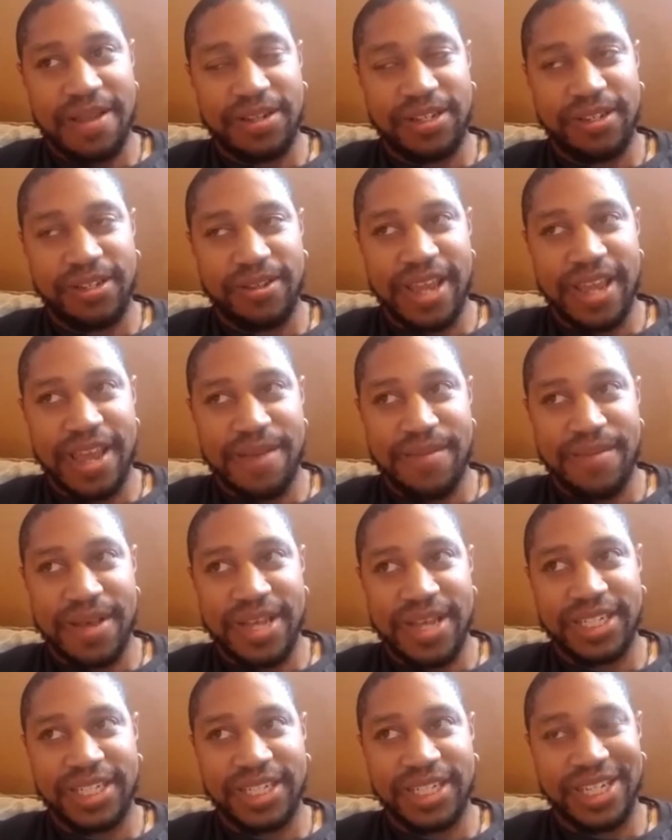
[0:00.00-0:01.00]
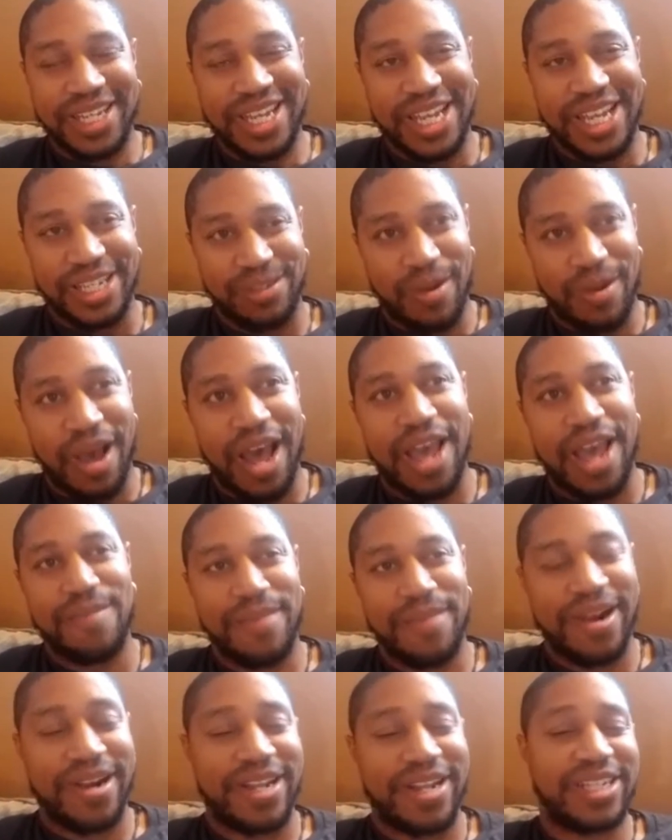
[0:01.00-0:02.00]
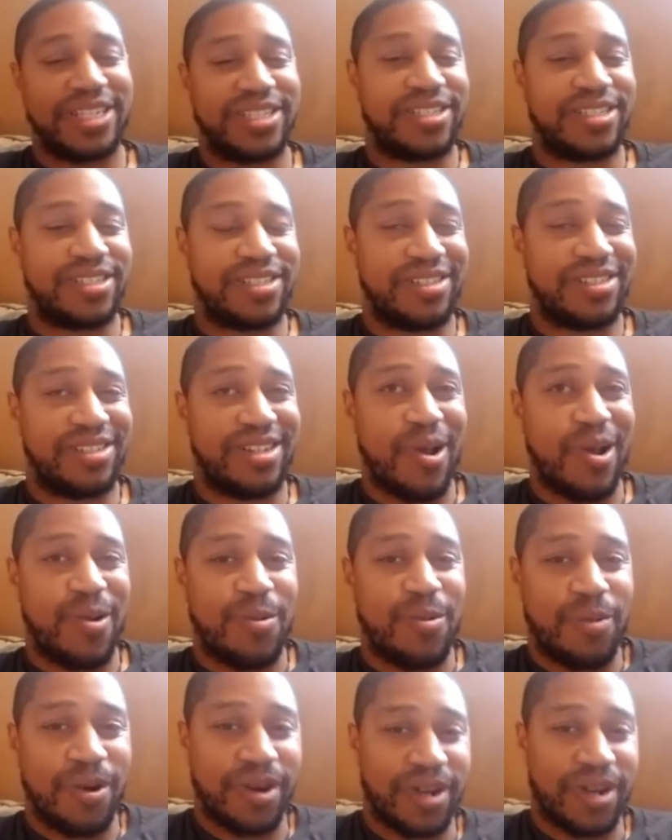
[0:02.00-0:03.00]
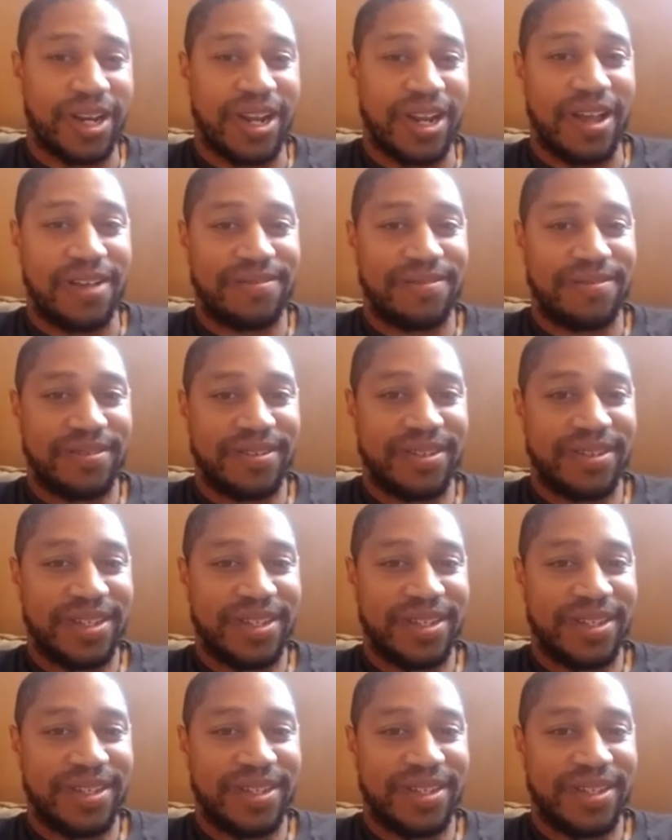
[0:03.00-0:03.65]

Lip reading: too damn much is why Americans don't work enough.